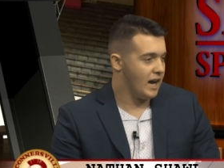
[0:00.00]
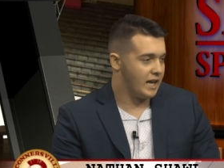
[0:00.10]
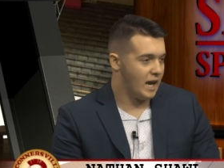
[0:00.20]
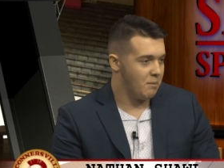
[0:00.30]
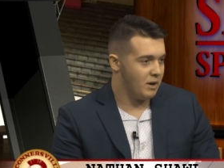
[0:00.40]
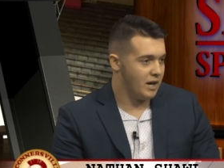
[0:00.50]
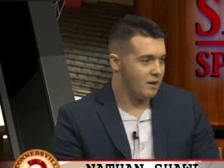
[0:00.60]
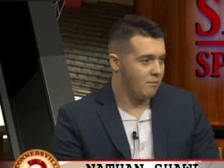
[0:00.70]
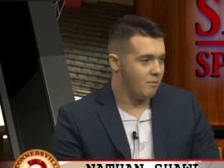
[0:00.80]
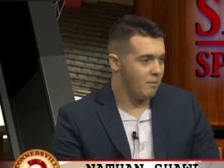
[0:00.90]
I came
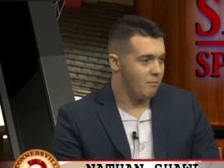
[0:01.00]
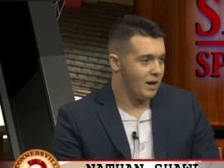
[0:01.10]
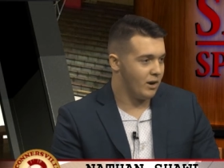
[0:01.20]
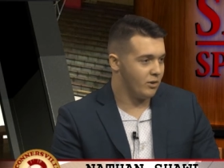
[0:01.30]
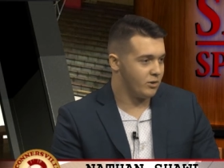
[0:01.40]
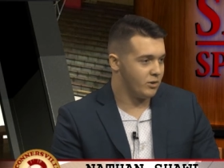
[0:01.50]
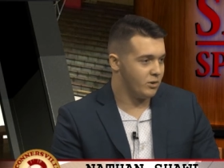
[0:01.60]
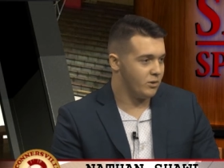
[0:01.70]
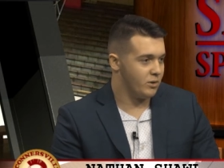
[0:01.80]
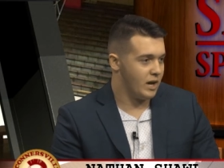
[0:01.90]
in, met all the
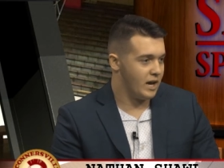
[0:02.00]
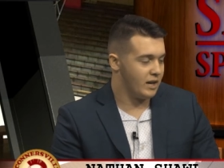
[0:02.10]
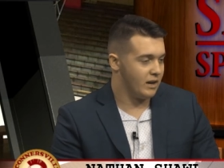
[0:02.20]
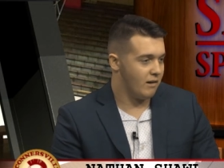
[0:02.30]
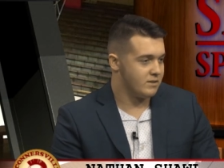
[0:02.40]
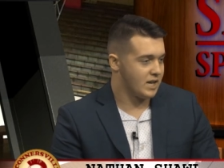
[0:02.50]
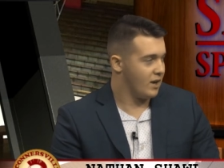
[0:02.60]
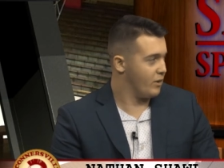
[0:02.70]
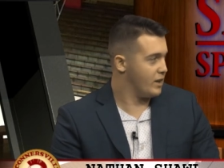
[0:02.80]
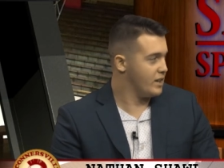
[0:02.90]
crew, and I was
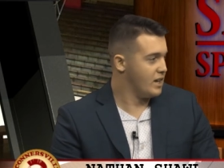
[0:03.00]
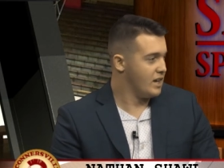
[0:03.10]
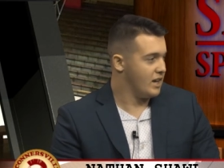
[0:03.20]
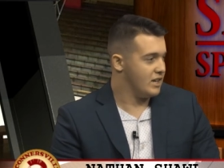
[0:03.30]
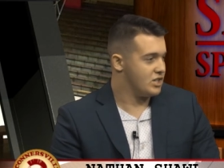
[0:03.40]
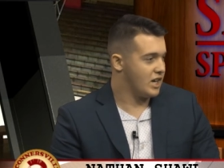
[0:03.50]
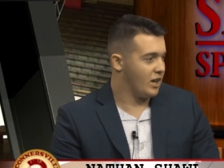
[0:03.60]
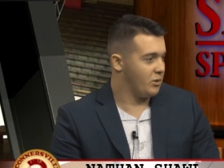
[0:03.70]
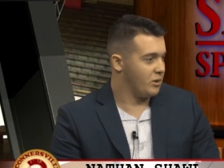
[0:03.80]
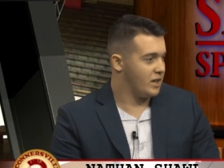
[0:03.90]
kind of like a
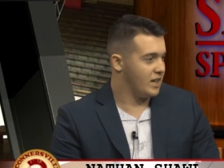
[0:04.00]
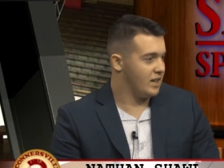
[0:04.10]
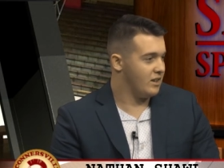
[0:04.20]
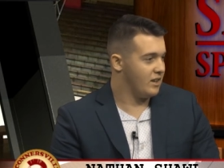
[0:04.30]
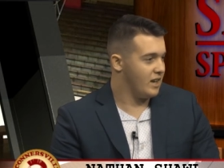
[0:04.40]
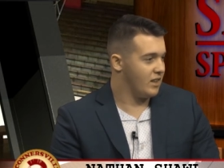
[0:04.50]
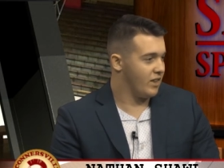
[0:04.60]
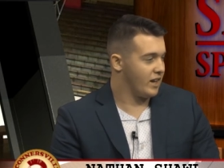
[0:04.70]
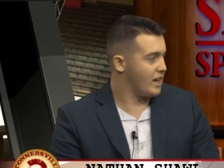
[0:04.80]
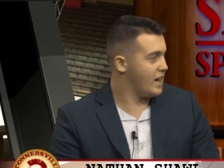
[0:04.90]
shy little kid in
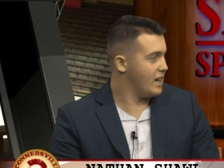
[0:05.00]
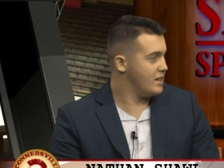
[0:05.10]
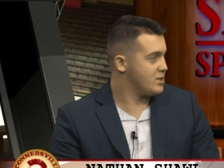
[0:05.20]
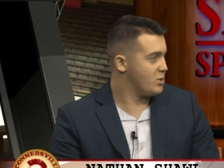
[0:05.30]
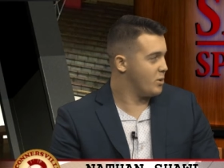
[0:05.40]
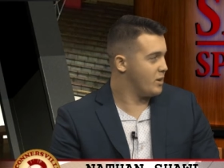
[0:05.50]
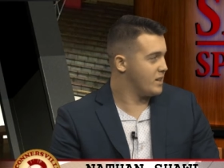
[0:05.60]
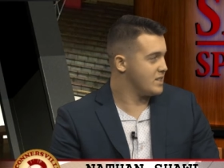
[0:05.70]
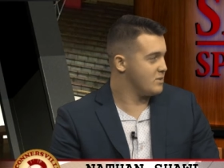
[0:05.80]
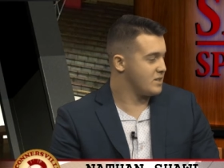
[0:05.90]
like a candy store
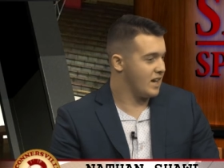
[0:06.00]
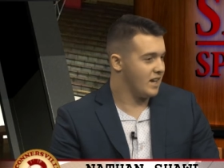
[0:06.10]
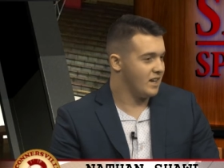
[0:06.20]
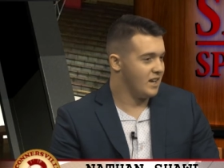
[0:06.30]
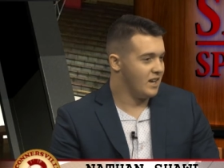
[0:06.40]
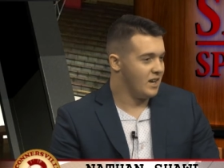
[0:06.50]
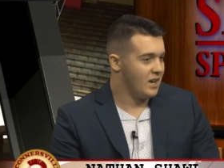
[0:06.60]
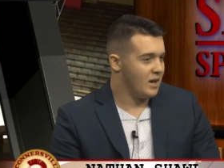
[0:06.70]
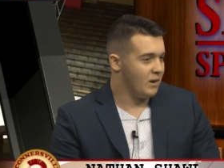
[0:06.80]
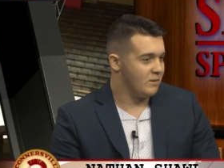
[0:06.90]
because it was like,
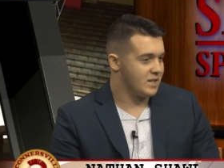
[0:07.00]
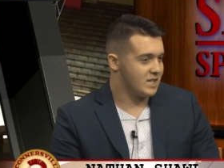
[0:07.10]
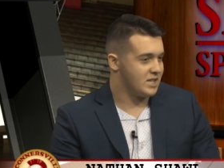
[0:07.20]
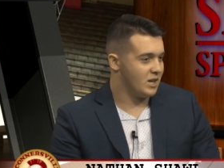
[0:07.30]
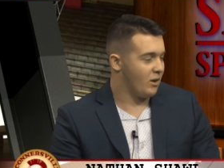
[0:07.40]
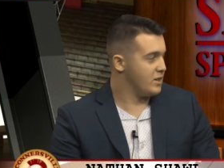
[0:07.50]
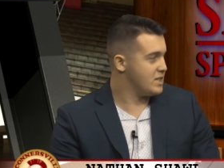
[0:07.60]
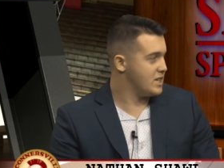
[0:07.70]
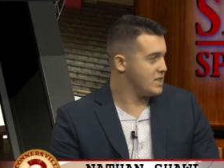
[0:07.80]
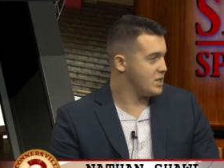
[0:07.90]
it was like seeing all
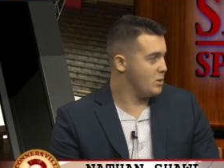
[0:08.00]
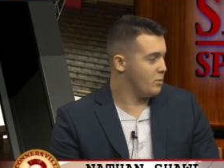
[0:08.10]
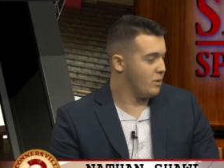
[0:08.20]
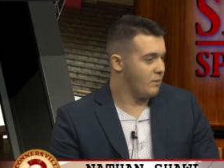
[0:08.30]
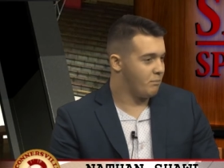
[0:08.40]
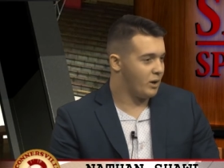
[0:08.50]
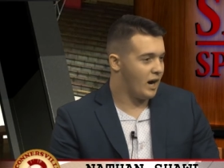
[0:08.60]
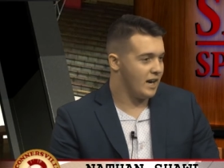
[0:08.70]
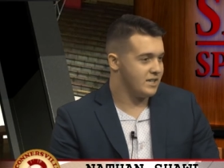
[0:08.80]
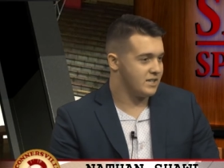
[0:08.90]
these things that you
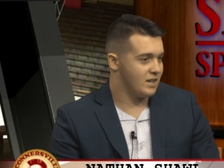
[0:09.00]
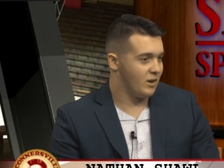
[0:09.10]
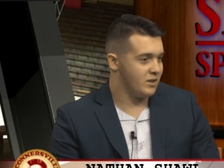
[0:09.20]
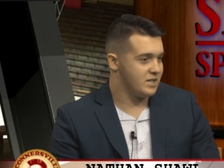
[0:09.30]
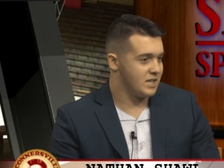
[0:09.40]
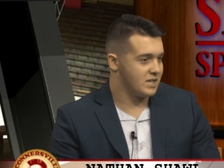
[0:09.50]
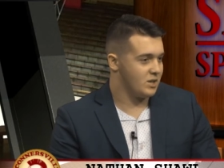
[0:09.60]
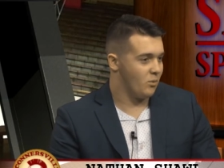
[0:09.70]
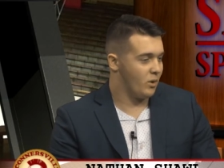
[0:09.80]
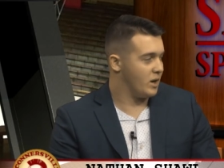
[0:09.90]
prized and all these things that
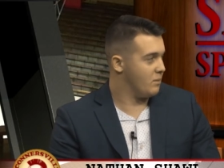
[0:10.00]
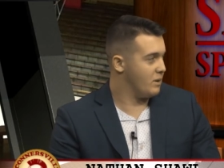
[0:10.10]
you wanted to